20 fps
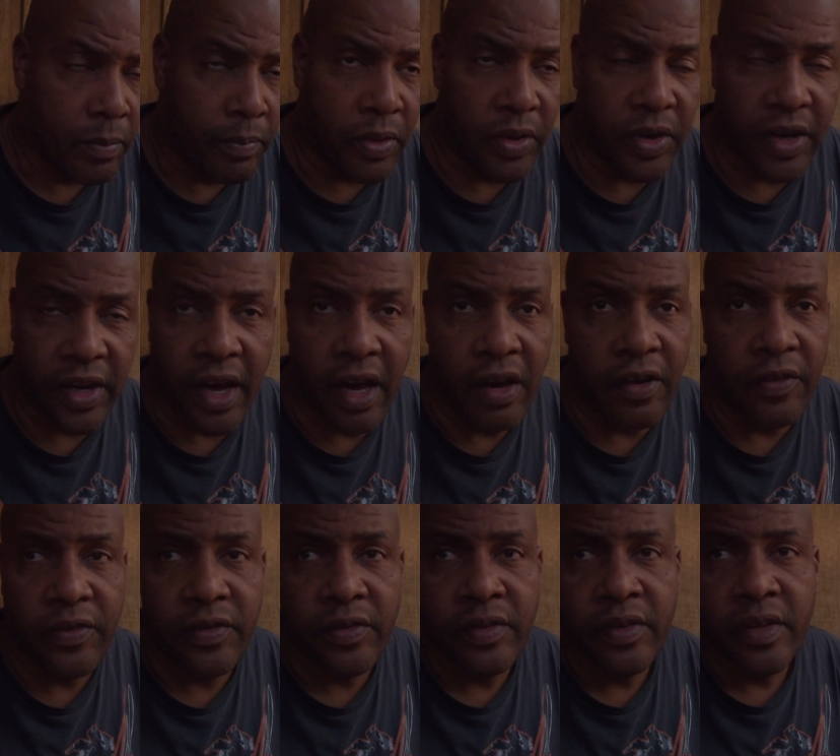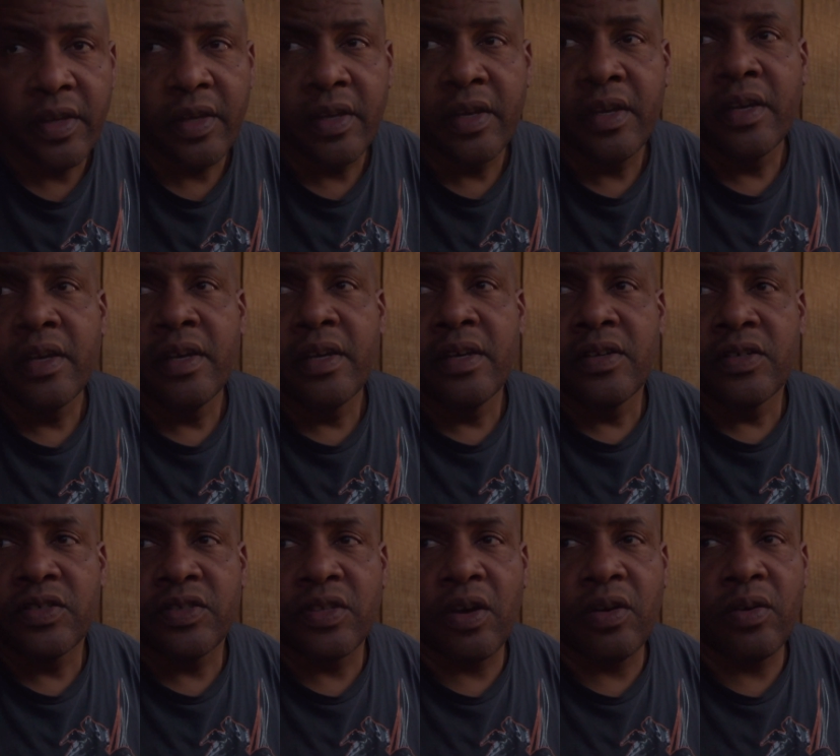burning off.
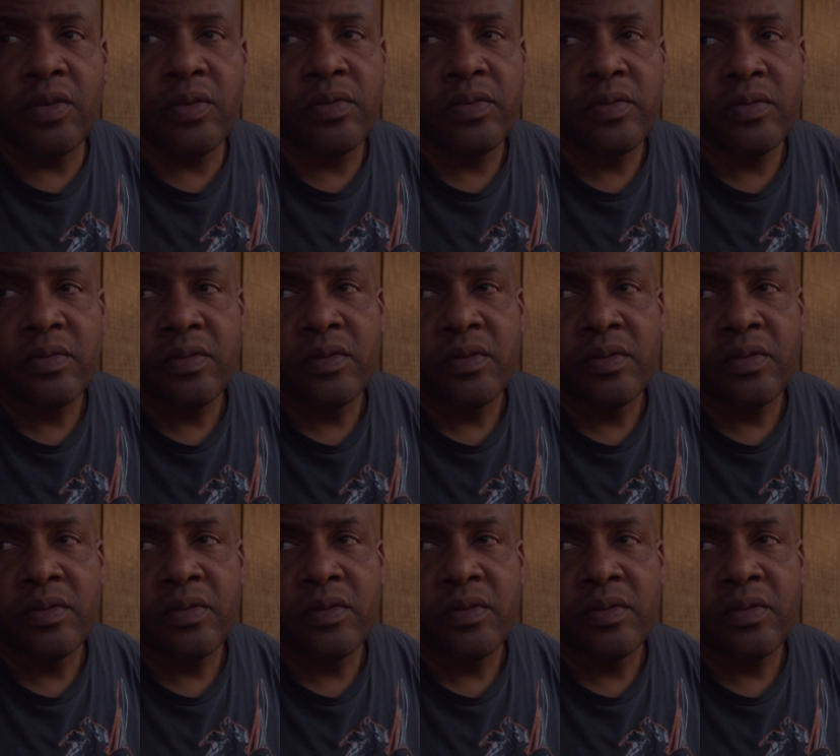So